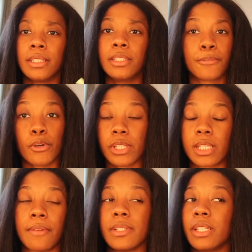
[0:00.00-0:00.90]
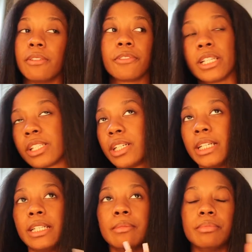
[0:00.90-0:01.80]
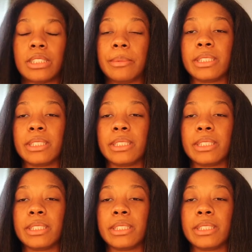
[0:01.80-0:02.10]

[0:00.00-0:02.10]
the frozen stuff is in the freezer and some